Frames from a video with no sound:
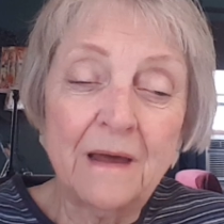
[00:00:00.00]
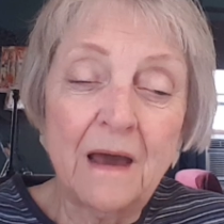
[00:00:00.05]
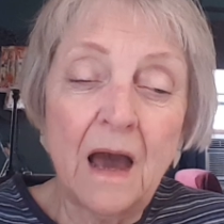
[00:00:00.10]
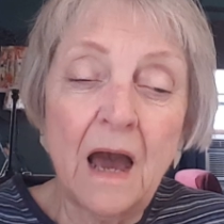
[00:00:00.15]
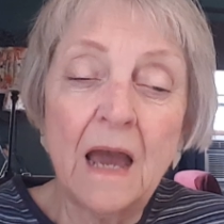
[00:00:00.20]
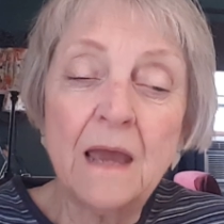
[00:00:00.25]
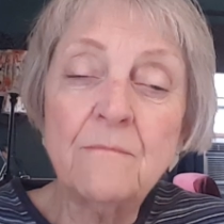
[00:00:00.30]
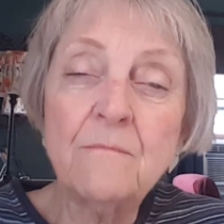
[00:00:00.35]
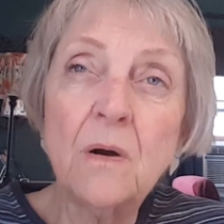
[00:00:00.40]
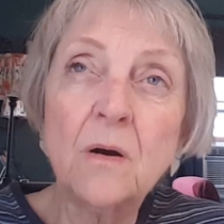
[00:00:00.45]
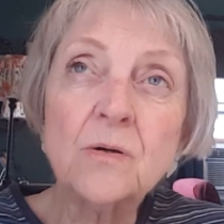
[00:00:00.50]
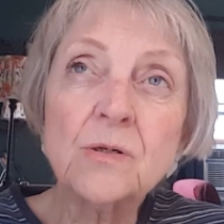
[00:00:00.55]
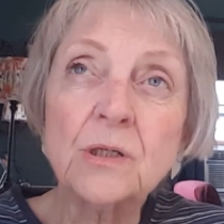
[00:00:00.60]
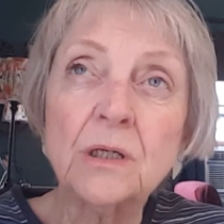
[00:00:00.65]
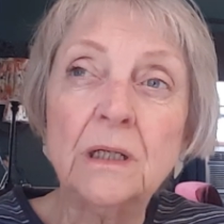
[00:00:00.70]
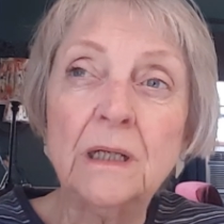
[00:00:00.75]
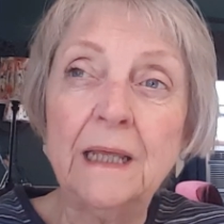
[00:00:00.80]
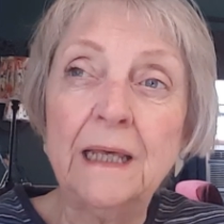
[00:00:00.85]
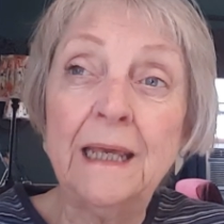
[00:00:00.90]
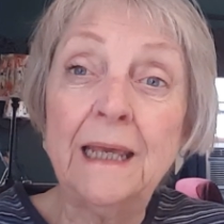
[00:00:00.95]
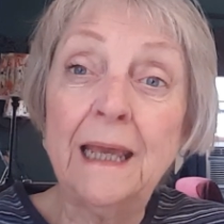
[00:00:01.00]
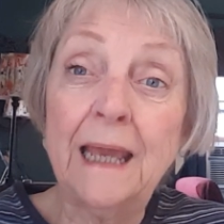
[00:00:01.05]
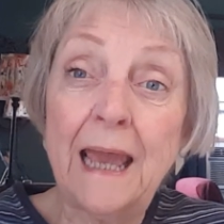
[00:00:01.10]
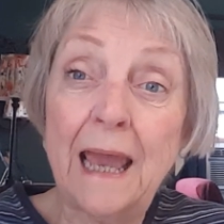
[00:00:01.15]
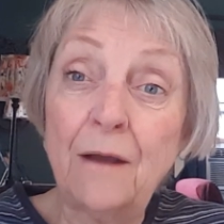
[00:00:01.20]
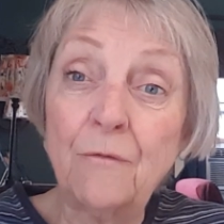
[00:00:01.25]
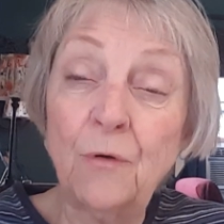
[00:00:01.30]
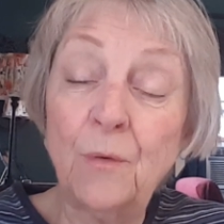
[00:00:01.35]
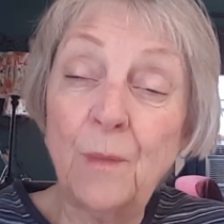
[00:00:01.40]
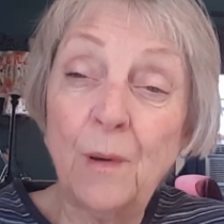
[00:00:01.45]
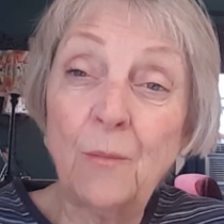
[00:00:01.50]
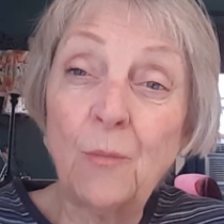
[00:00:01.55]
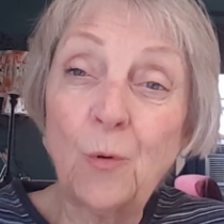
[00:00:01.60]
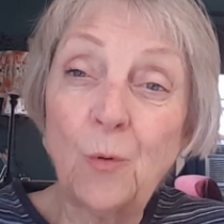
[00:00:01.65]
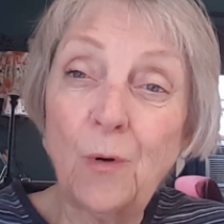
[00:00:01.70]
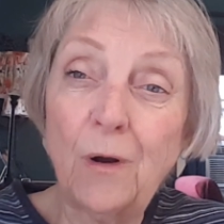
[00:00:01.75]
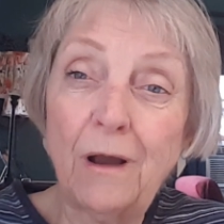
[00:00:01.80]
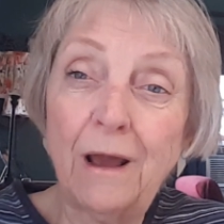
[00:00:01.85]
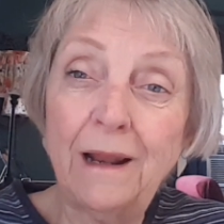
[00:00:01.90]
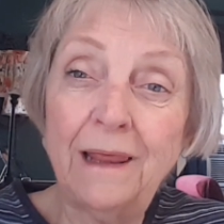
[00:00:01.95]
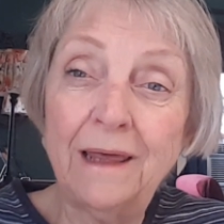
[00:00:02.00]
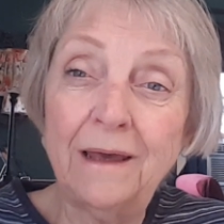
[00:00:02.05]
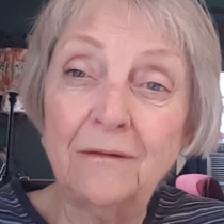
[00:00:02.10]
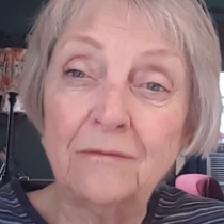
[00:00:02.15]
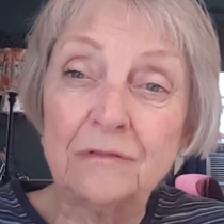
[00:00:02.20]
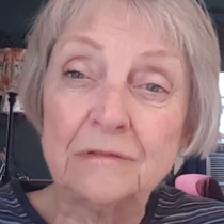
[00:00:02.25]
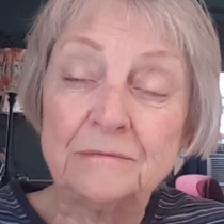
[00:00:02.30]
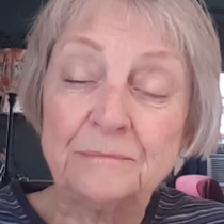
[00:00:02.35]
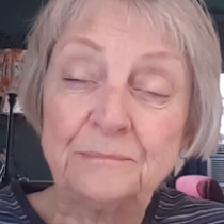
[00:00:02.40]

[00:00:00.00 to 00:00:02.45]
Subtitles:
I emotionally can't remember where I live.